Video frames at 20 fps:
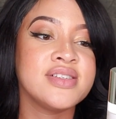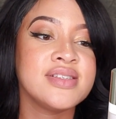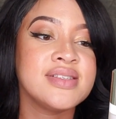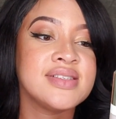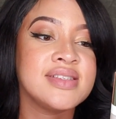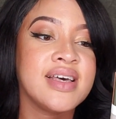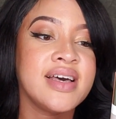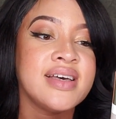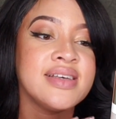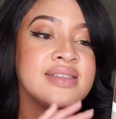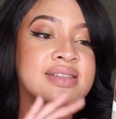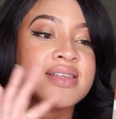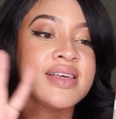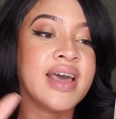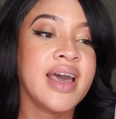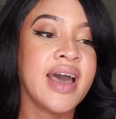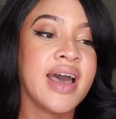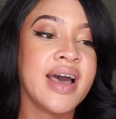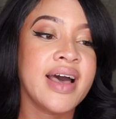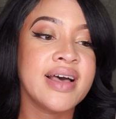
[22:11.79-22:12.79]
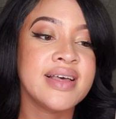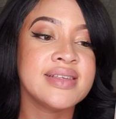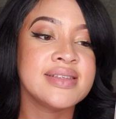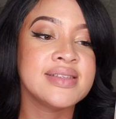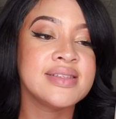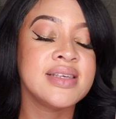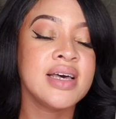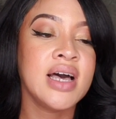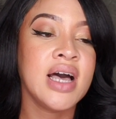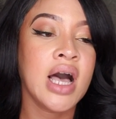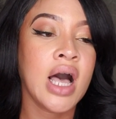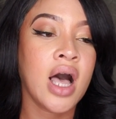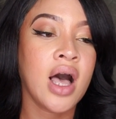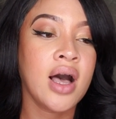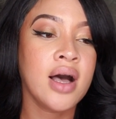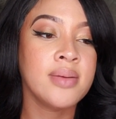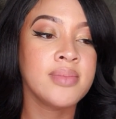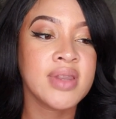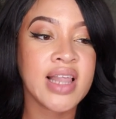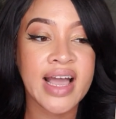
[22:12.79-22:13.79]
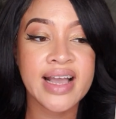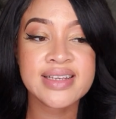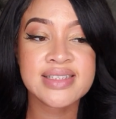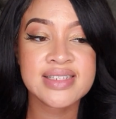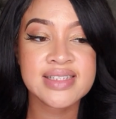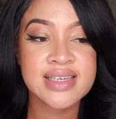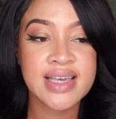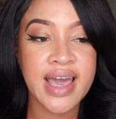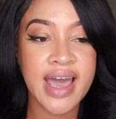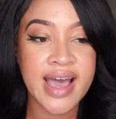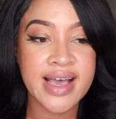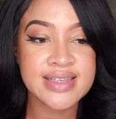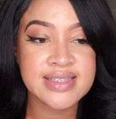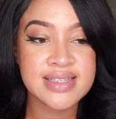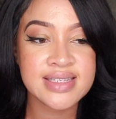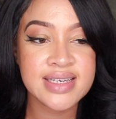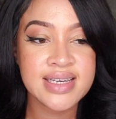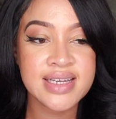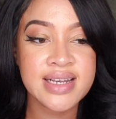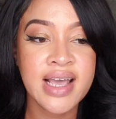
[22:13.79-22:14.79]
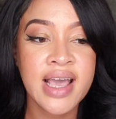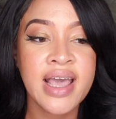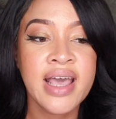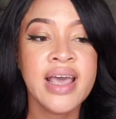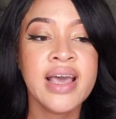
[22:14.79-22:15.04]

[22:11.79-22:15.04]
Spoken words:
It says it has lactic acid,